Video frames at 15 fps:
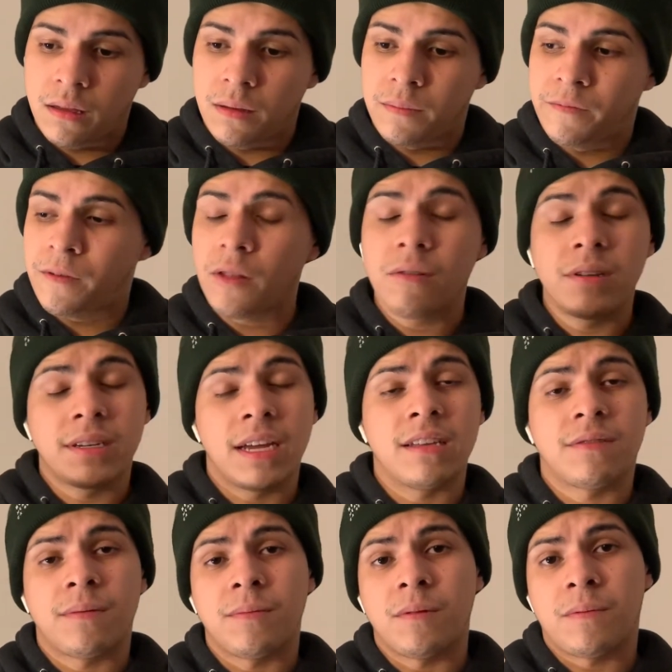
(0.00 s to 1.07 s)
following days
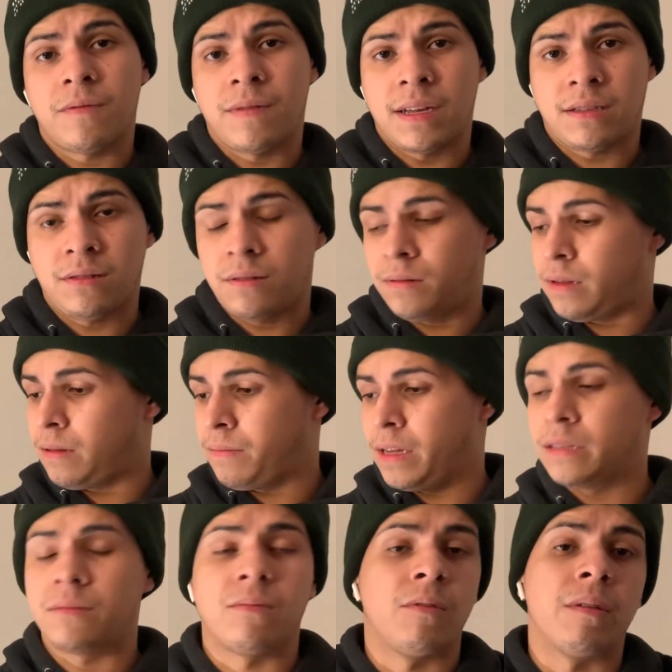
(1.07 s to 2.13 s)
from the professor,
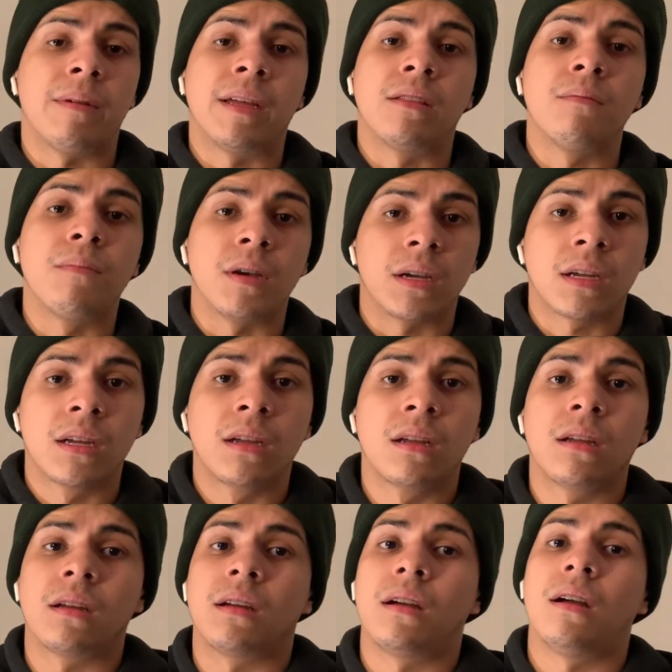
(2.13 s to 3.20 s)
as we read the book,
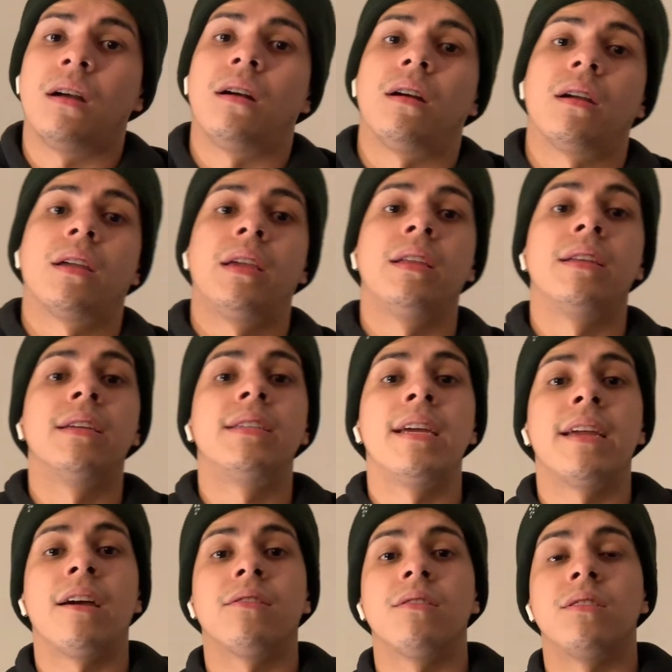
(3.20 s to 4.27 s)
he did
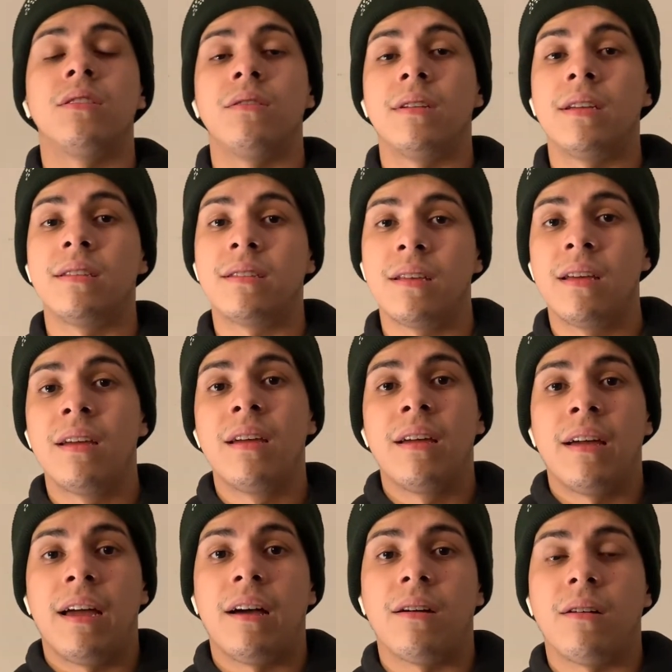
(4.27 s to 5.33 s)
take out the students
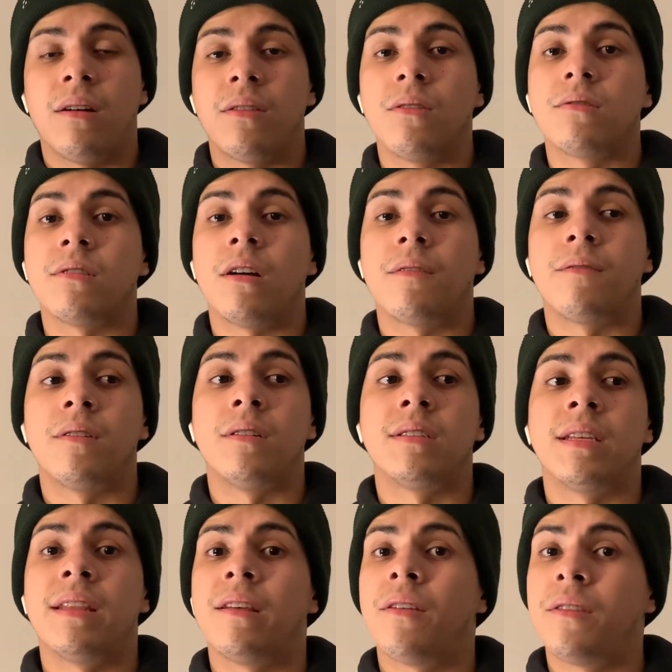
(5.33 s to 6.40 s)
on those offers,
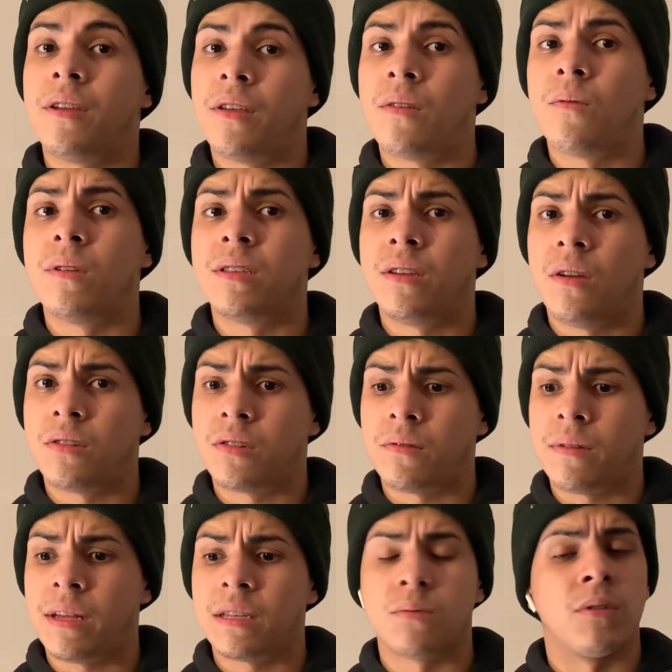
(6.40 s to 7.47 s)
and on the other ones he also
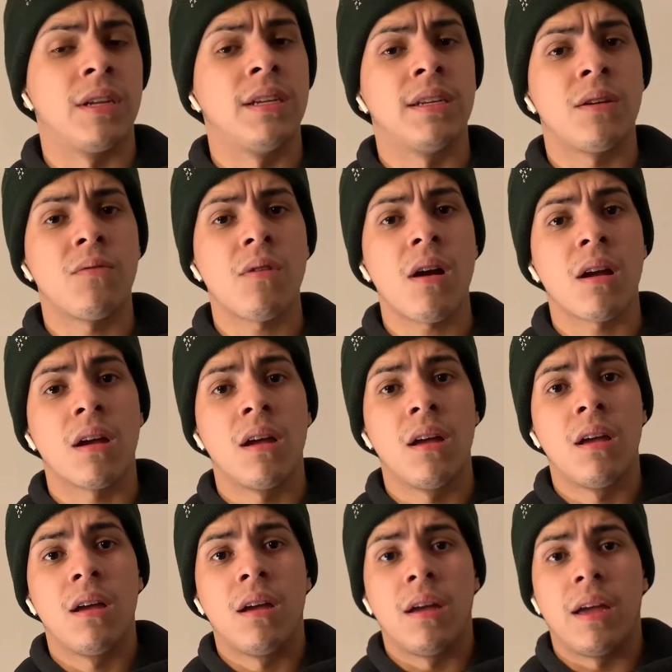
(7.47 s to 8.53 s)
realized what he did wrong,
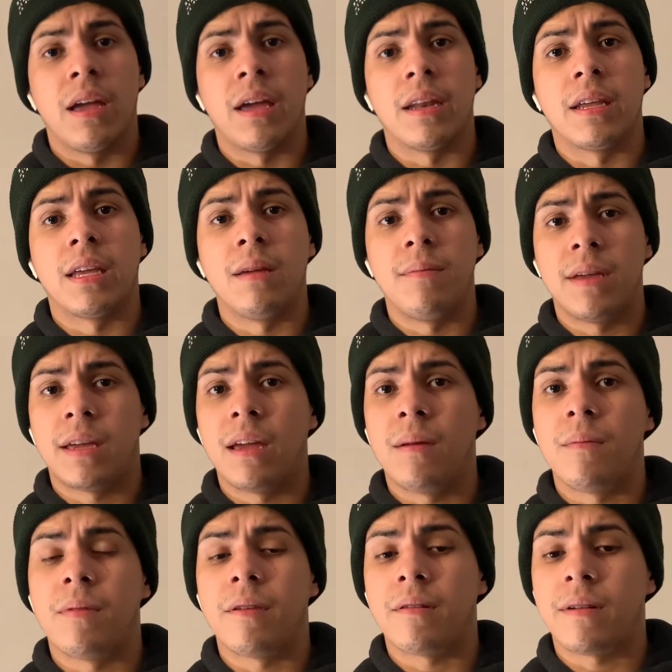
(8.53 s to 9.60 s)
and he
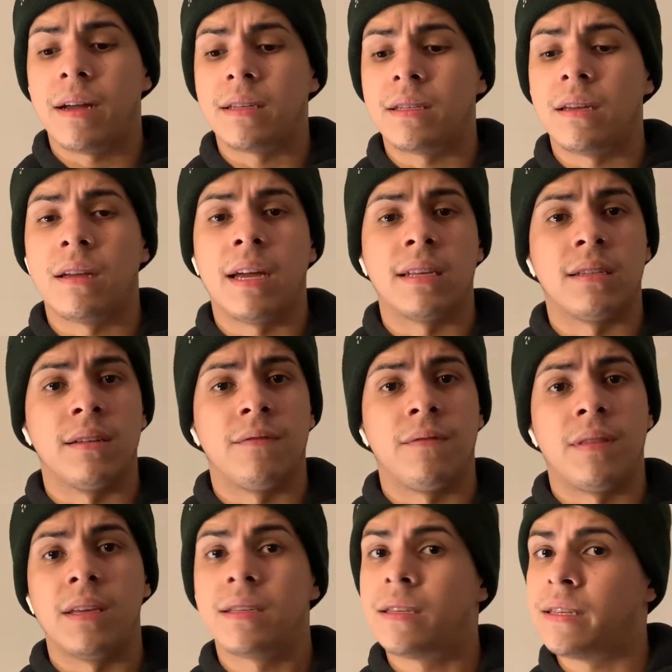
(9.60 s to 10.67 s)
became theorizing as
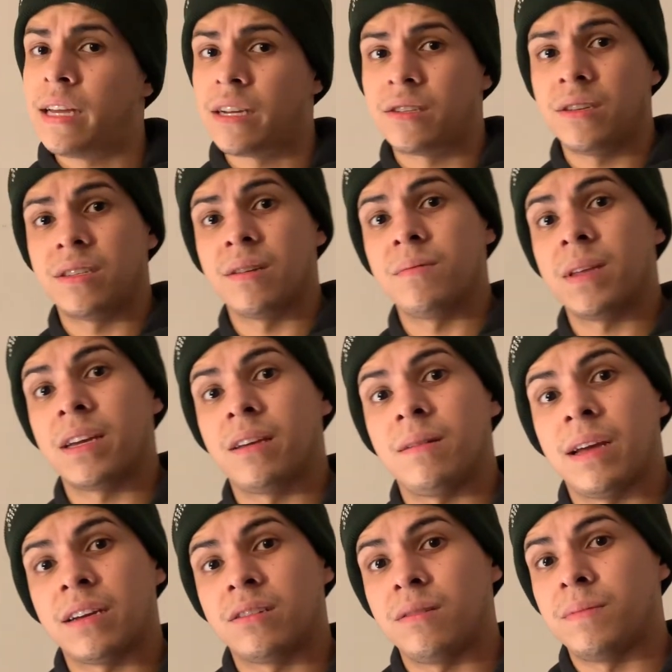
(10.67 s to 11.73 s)
if this is actually something that can
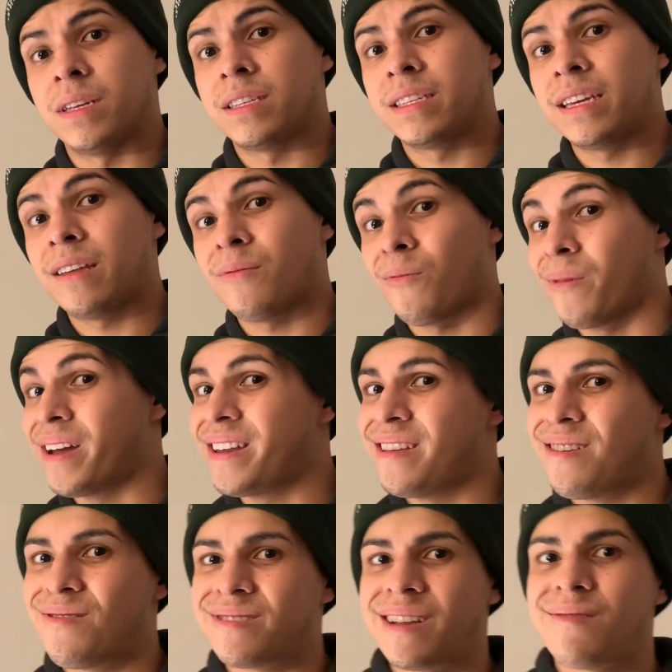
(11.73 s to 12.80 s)
actually be seen when he
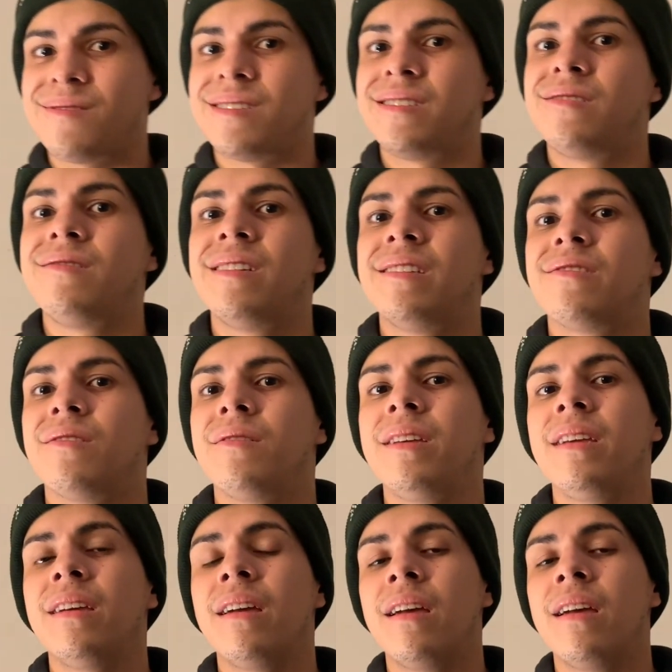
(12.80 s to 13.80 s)
goes out with his students. So he